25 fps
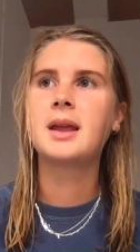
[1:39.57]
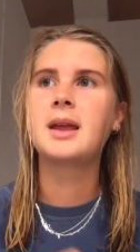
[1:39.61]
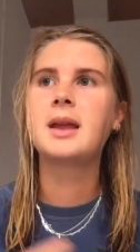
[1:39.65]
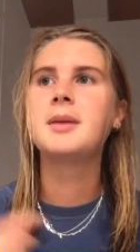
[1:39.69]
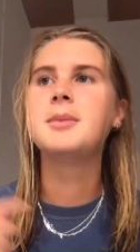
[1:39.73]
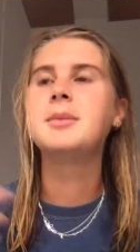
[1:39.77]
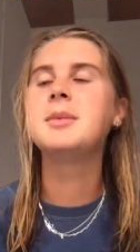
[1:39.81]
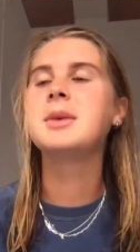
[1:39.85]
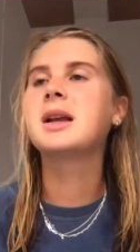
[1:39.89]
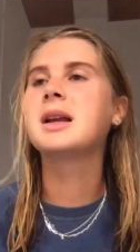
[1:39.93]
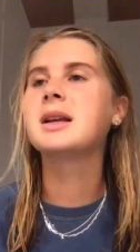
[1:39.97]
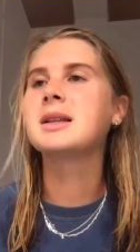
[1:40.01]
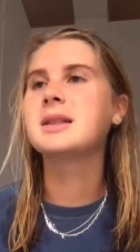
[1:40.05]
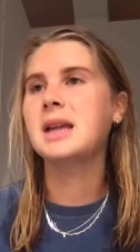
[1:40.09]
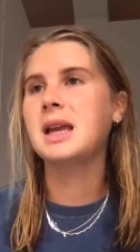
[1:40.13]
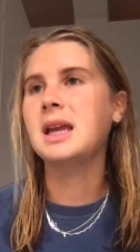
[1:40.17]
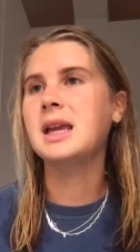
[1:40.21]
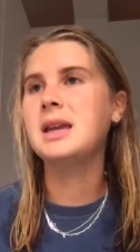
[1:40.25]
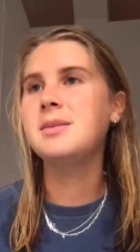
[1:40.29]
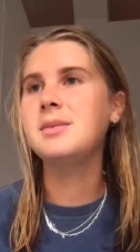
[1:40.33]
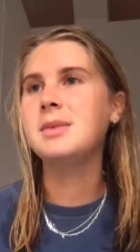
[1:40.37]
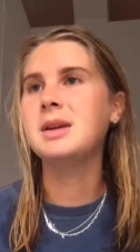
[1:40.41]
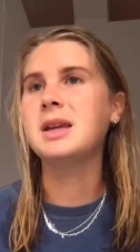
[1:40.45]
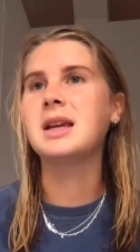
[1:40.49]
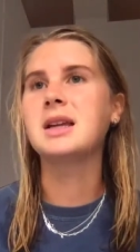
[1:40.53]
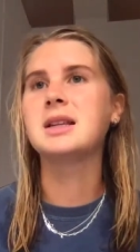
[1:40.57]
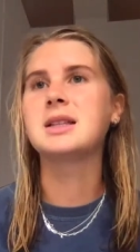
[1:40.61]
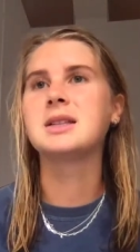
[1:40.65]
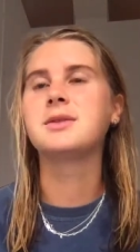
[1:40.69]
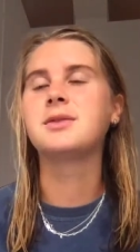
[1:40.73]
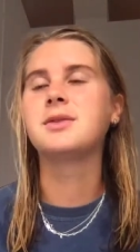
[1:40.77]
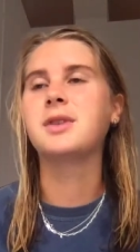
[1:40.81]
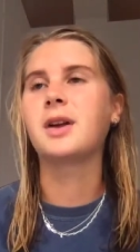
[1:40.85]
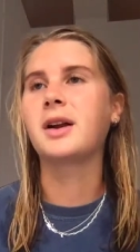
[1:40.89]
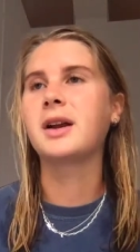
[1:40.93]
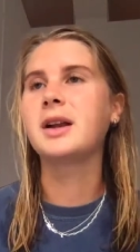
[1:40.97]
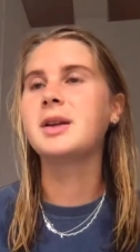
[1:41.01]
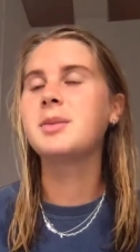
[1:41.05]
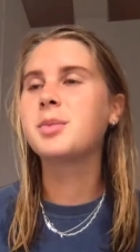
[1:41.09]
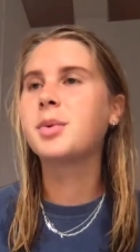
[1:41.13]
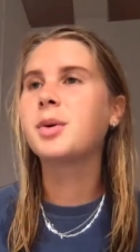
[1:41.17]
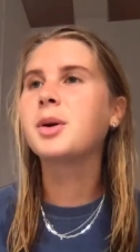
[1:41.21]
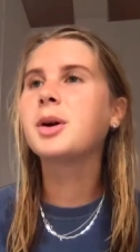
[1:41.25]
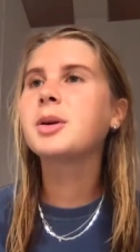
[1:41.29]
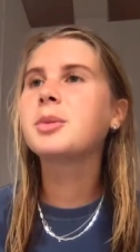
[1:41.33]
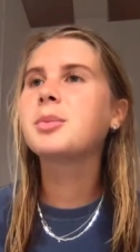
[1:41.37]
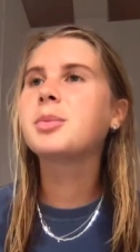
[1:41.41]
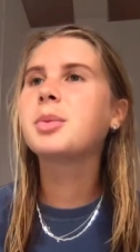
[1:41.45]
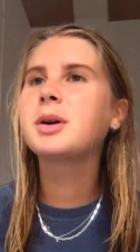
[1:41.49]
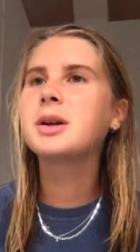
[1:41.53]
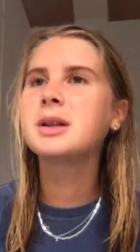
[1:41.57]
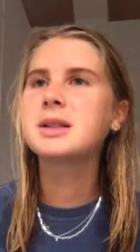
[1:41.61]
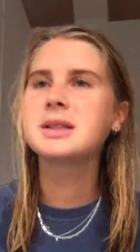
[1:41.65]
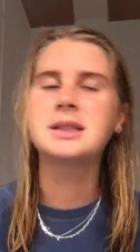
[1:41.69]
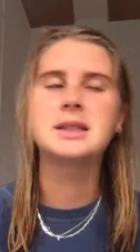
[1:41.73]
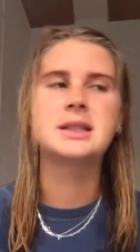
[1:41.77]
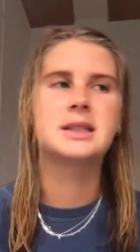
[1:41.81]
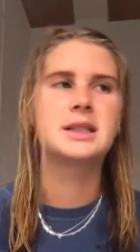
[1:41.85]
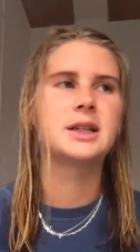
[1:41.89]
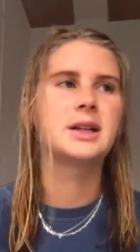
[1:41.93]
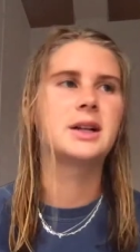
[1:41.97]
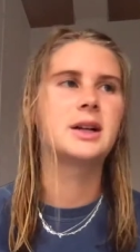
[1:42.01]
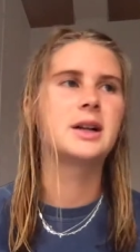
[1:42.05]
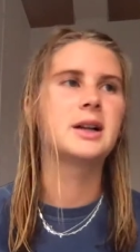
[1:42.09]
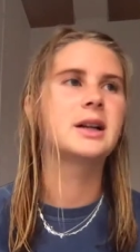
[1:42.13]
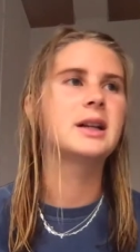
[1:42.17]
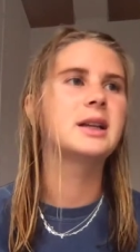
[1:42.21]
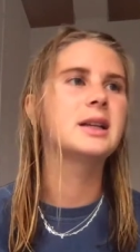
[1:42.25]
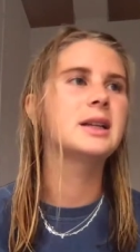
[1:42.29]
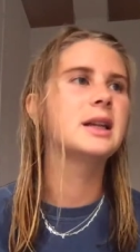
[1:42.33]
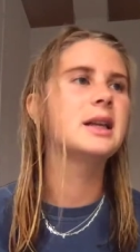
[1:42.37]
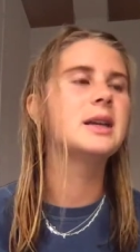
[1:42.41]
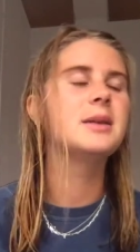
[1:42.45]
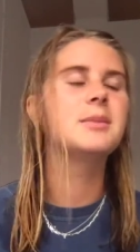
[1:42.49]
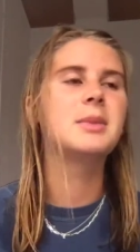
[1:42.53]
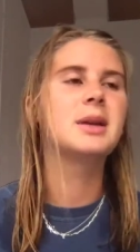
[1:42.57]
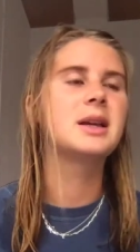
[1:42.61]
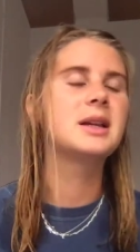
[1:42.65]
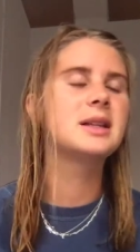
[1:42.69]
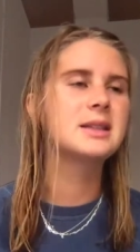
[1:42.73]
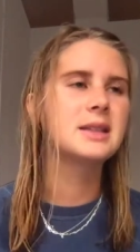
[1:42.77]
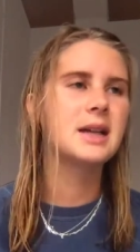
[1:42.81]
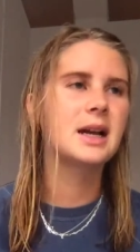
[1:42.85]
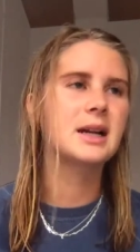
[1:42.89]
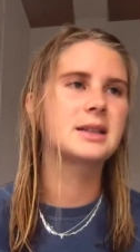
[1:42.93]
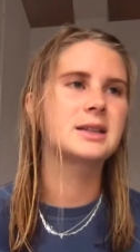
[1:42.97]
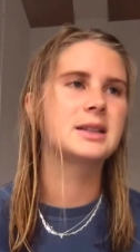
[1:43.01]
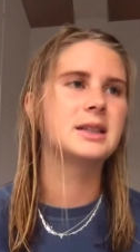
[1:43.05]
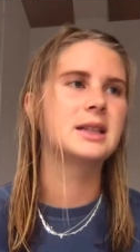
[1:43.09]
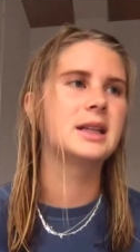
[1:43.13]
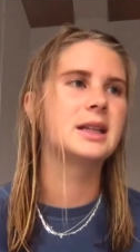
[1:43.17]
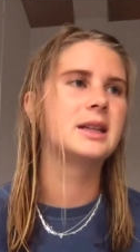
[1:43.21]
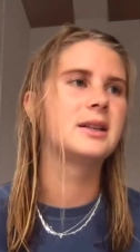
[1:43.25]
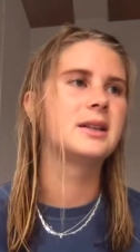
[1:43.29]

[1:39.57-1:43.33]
Because Amy is a very important person to him, exactly.